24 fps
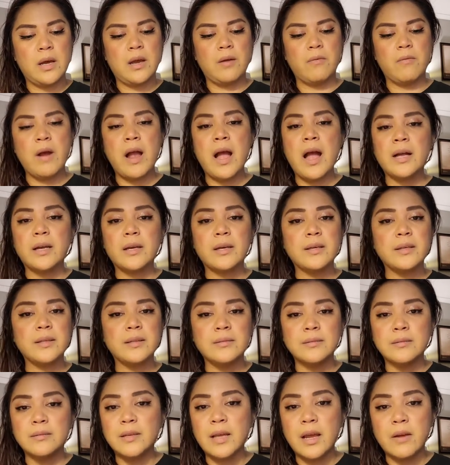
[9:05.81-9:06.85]
Iraq
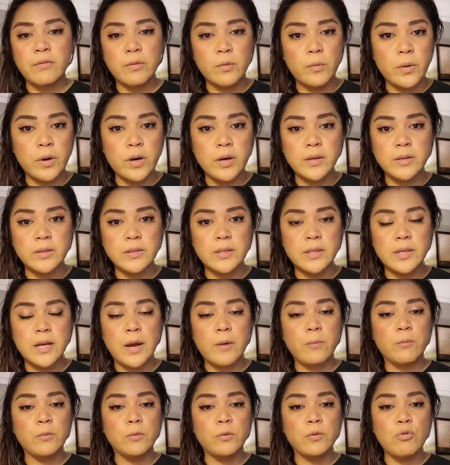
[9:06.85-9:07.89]
and everywhere else and I
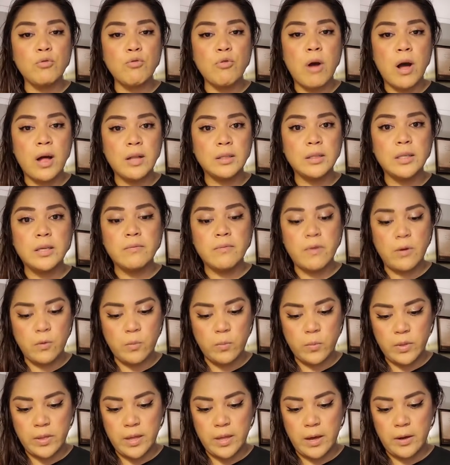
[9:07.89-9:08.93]
will not leave home
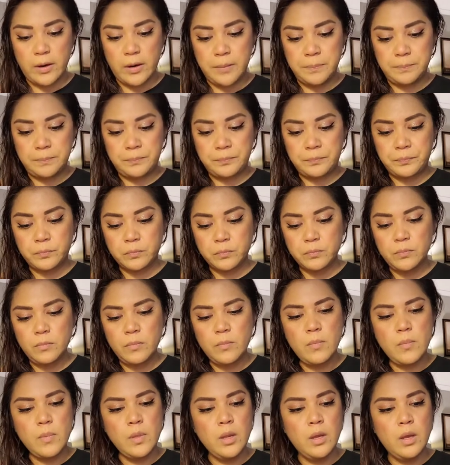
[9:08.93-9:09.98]
without it.
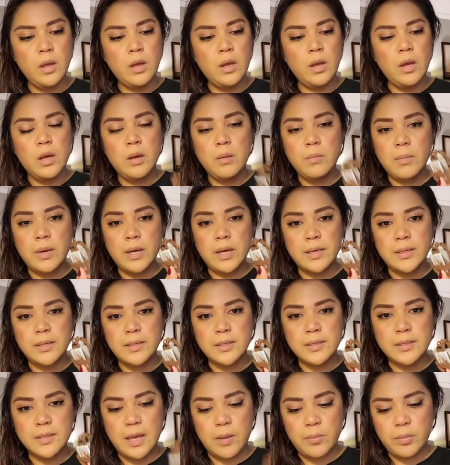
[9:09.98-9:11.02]
My
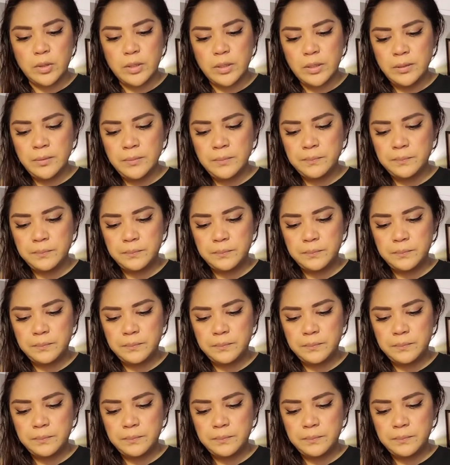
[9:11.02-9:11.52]
scapula.